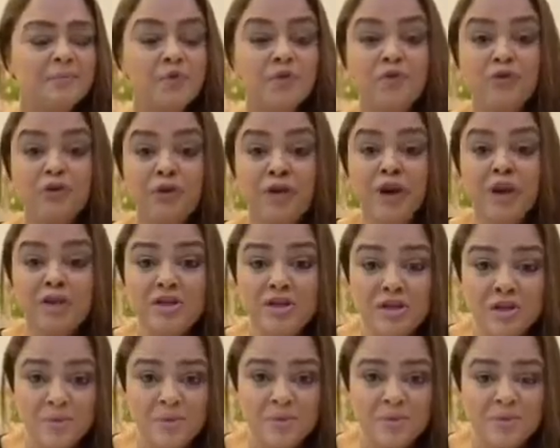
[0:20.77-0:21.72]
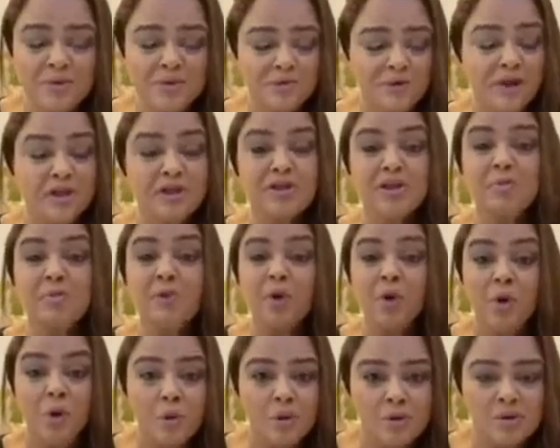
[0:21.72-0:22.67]
friendships, friendship
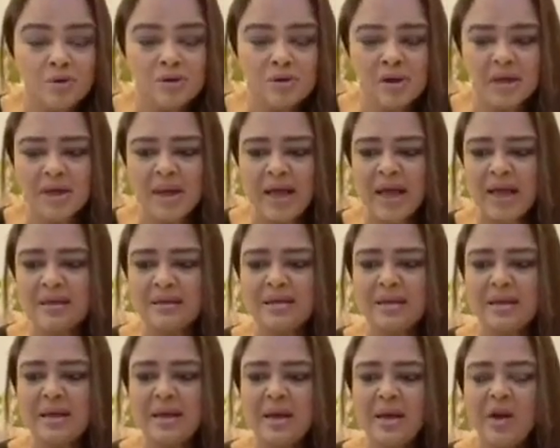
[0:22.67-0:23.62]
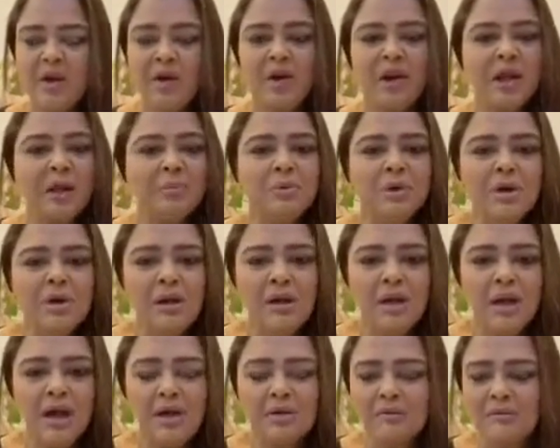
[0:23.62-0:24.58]
goals, it has neighborly
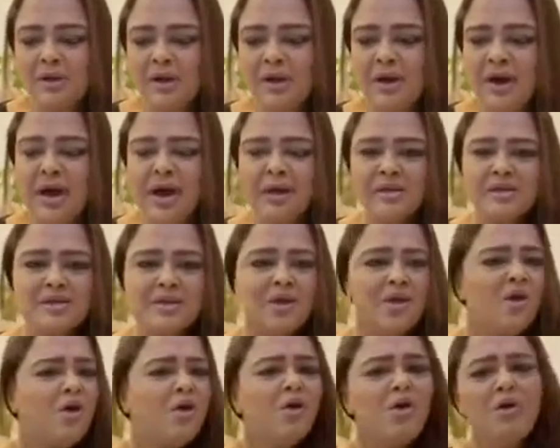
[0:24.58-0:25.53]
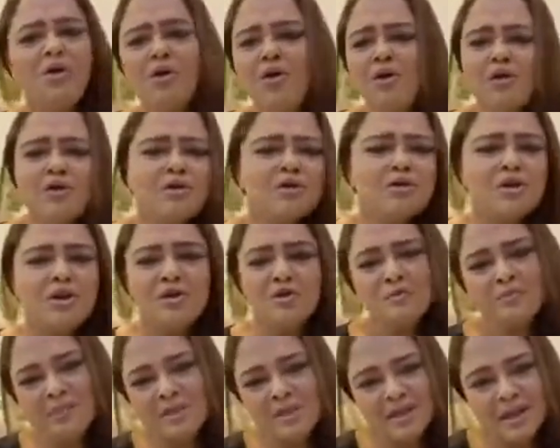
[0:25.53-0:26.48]
love, it has all sort of
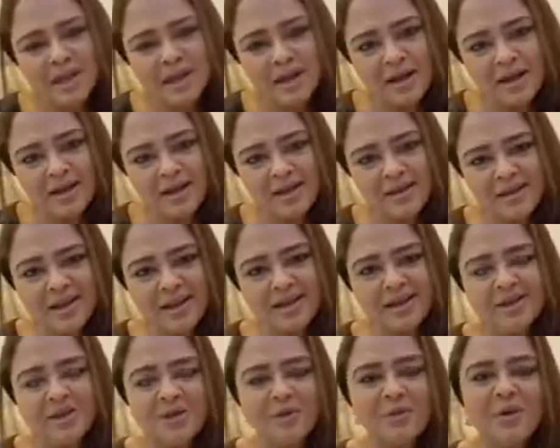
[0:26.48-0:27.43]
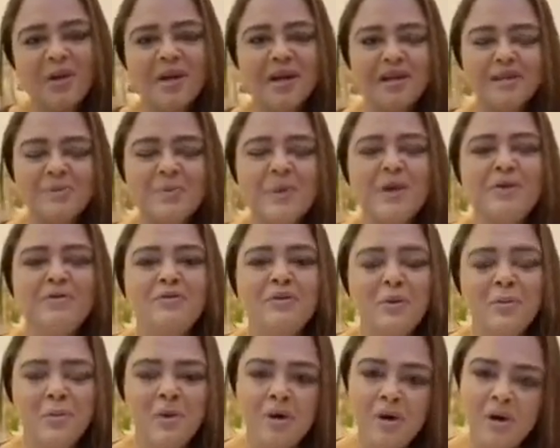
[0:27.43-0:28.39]
masala that you can expect
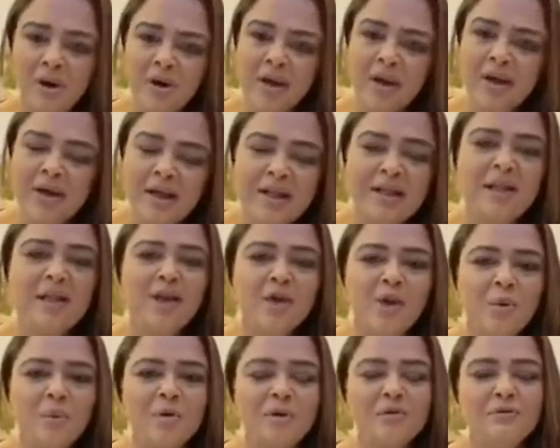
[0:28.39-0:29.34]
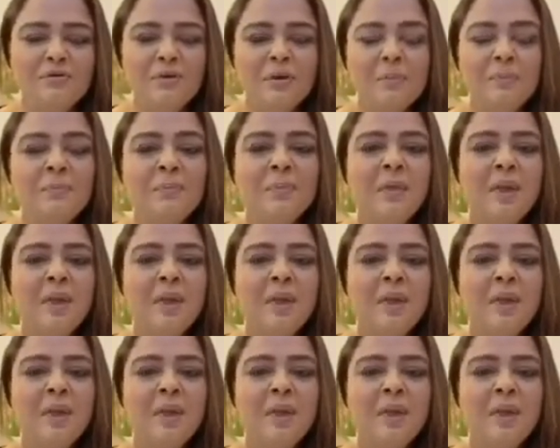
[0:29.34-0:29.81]
from a Hindi comedy film.